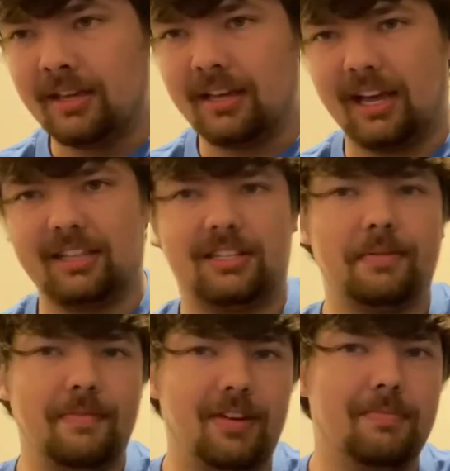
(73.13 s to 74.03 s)
And some
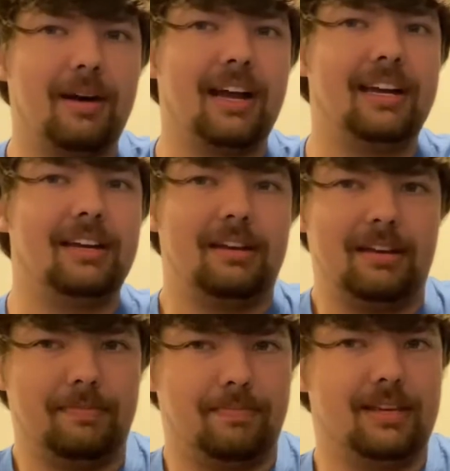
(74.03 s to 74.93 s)
of you might
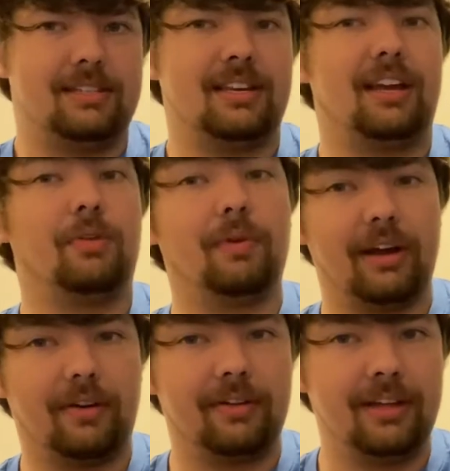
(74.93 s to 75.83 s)
be saying,
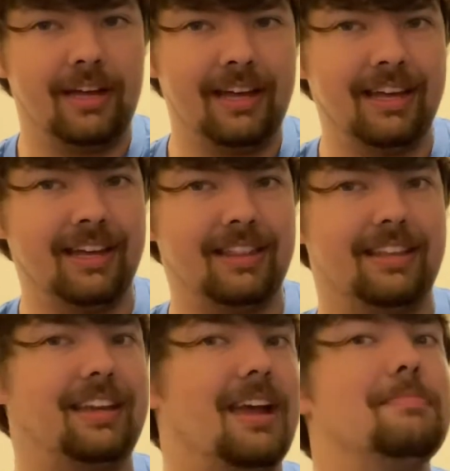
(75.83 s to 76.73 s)
well,
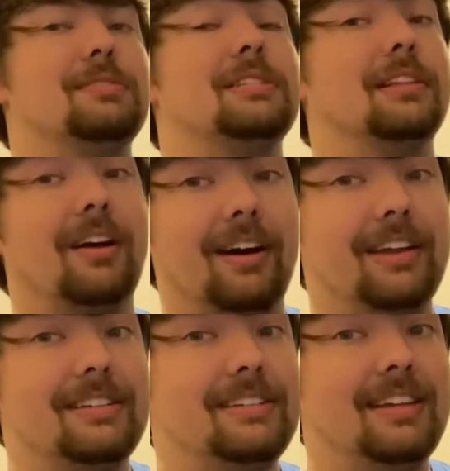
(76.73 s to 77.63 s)
the game just
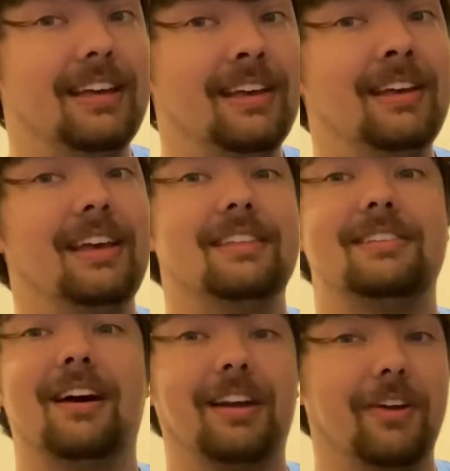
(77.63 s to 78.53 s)
launched. It's
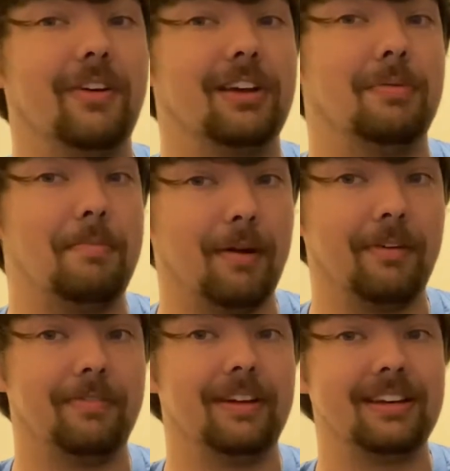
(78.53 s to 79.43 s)
not going to be
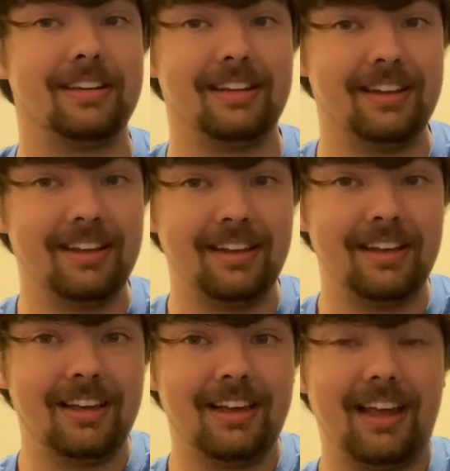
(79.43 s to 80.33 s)
perfect.
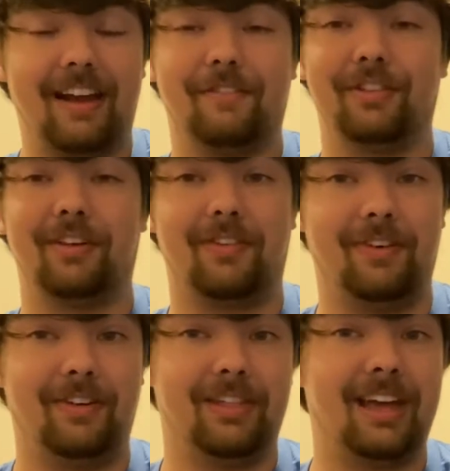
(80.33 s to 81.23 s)
And for those of
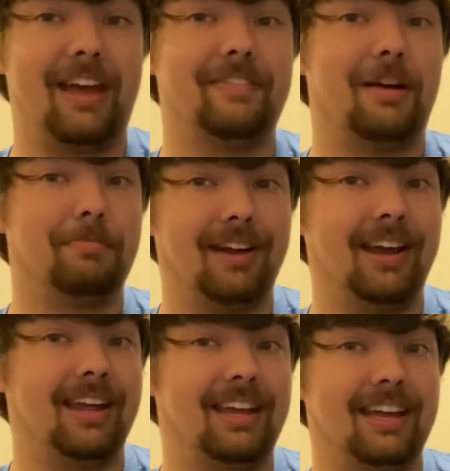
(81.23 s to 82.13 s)
you that have not played
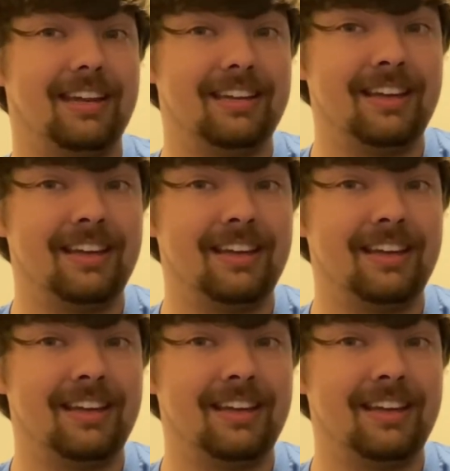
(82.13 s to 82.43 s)
it yet,